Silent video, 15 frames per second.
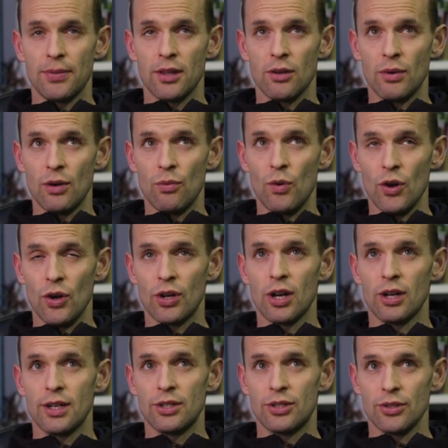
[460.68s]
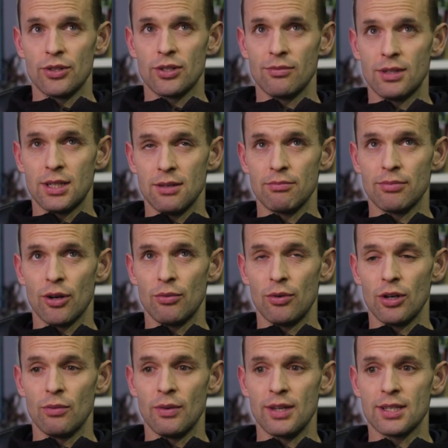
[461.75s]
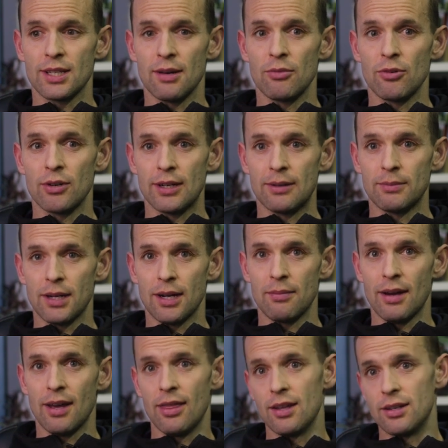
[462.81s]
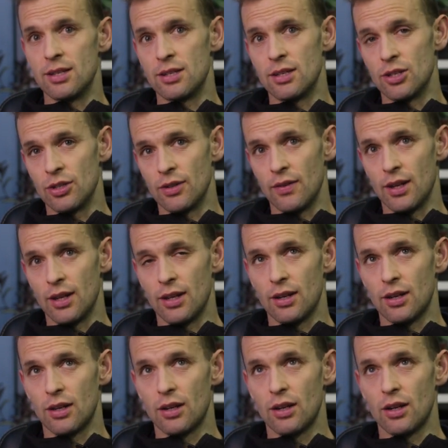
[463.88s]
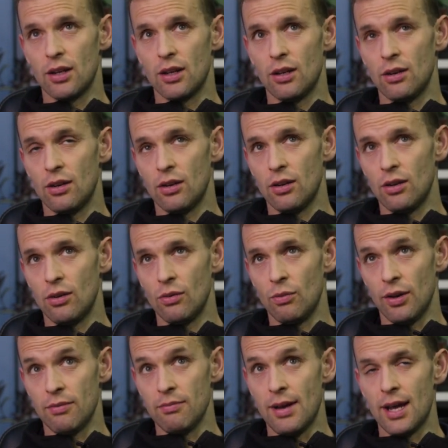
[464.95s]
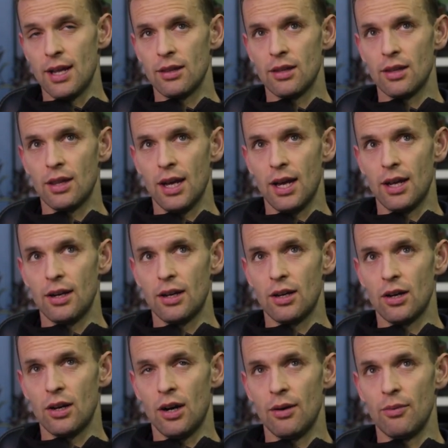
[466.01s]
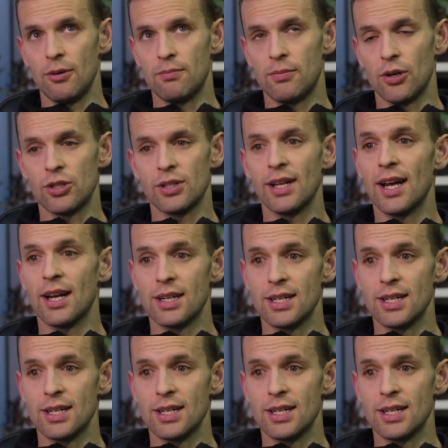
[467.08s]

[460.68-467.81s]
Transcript: we were going to do some tempo work Wednesday morning, but I made the decision that with Matt that I would push that out a